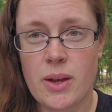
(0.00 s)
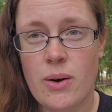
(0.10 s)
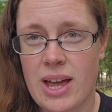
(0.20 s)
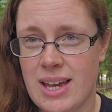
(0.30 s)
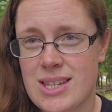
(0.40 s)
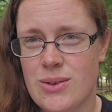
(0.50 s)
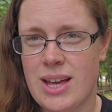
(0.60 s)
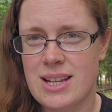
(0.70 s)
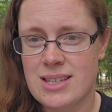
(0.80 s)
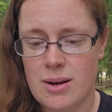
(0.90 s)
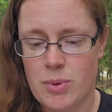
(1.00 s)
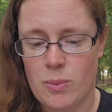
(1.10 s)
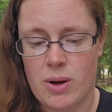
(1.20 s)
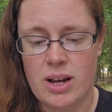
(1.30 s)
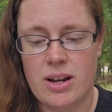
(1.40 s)
Okay, so that's number
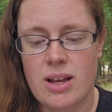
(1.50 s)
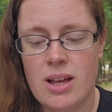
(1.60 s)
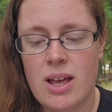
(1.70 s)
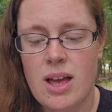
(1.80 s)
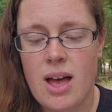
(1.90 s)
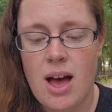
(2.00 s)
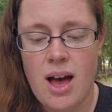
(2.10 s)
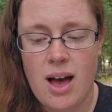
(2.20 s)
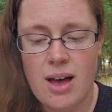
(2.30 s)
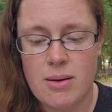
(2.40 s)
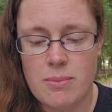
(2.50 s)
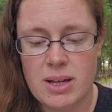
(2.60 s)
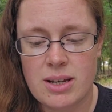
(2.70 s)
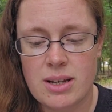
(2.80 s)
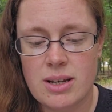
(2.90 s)
one.
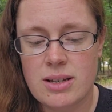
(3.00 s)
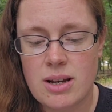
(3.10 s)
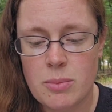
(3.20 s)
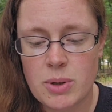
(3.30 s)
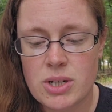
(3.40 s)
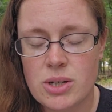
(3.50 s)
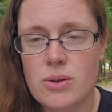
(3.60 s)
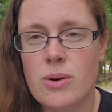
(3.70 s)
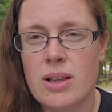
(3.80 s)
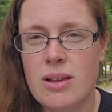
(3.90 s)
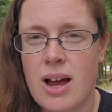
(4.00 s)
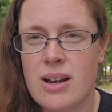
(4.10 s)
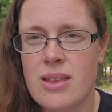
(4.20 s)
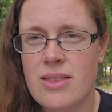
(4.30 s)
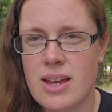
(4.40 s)
Number two, a lot
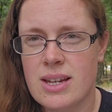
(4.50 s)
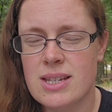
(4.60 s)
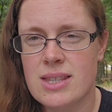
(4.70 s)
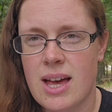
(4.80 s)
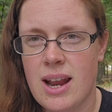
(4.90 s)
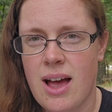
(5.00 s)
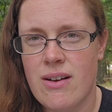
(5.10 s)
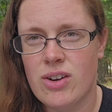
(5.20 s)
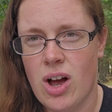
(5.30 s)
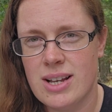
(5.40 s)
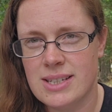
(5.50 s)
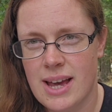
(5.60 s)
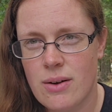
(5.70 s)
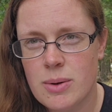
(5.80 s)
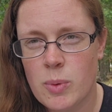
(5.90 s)
of the things that have gone
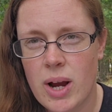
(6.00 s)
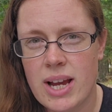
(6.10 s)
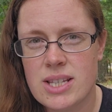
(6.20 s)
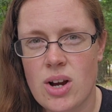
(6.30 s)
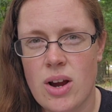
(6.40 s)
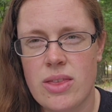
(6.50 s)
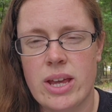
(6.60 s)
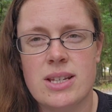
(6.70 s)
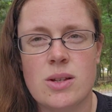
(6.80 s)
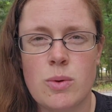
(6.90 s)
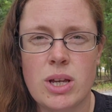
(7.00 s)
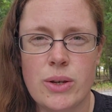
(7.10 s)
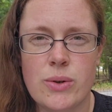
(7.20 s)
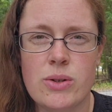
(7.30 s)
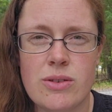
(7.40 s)
down in price are things that we
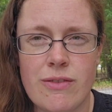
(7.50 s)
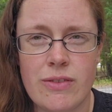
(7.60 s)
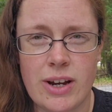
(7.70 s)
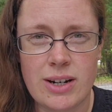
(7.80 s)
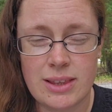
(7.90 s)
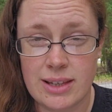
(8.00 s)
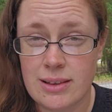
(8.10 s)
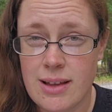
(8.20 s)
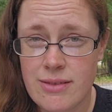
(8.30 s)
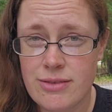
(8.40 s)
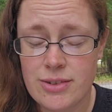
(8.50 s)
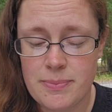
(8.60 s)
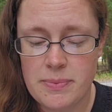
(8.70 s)
use very little of.